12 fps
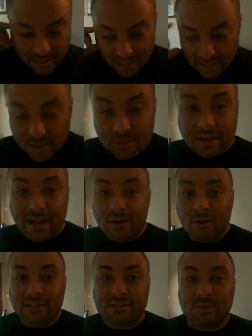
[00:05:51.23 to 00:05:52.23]
The other thing I
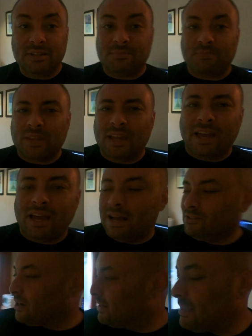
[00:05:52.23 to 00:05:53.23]
noticed was, I
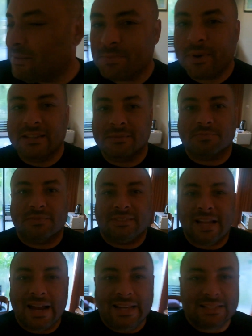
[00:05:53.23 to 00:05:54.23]
try to keep this place
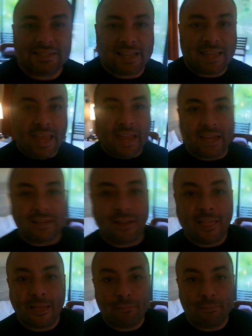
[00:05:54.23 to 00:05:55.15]
tidy as I can,